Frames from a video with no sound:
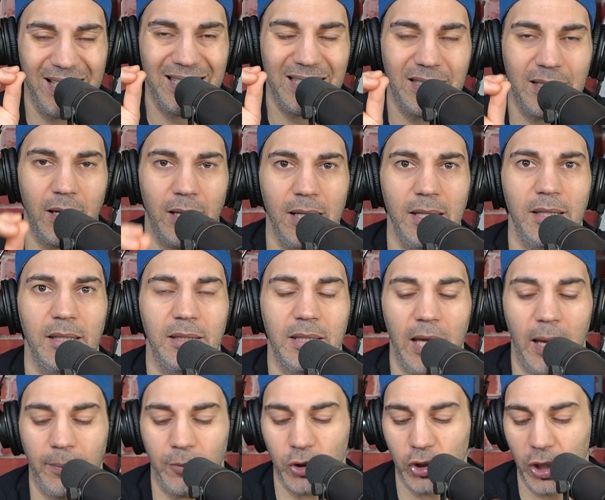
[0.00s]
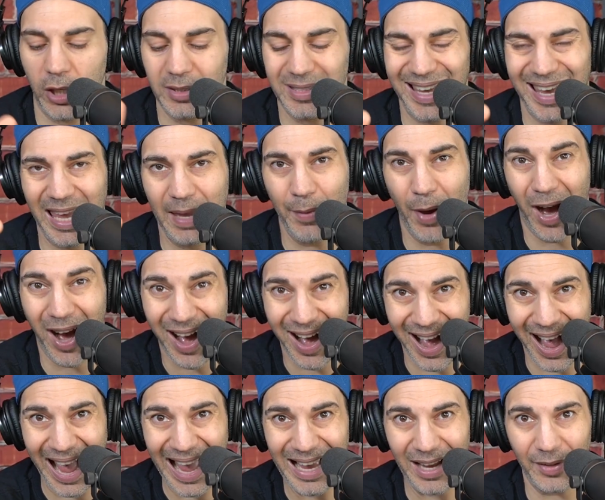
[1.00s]
study the depth charts, aim
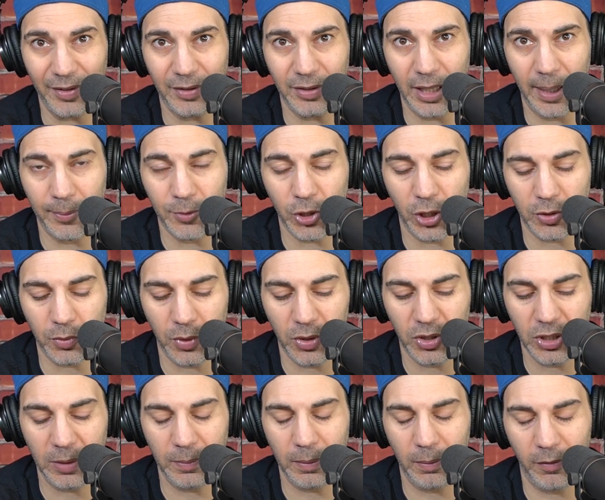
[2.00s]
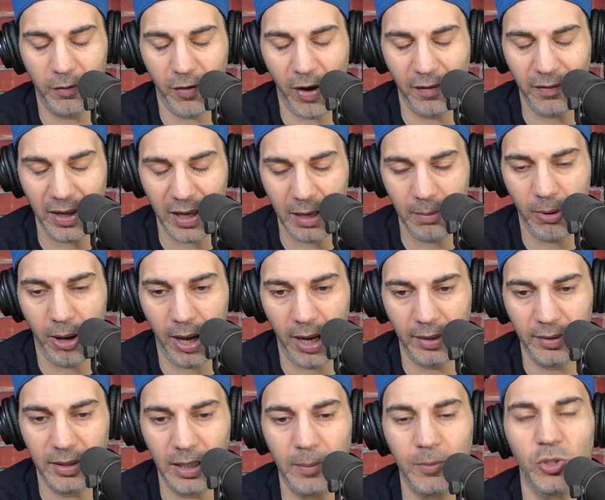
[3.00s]
high on the depth charts with tip number 5, aim
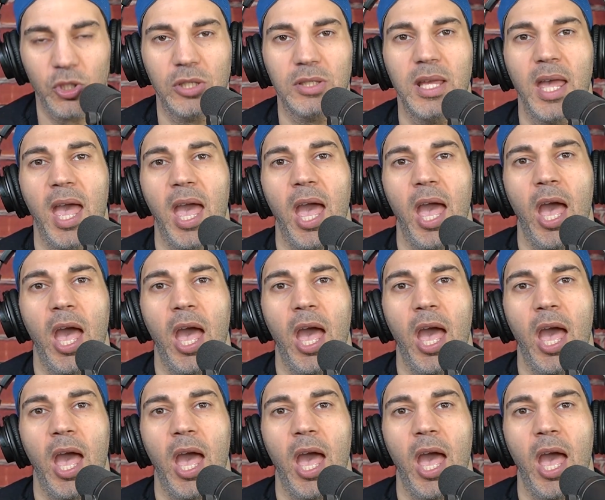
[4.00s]
high on depth charts,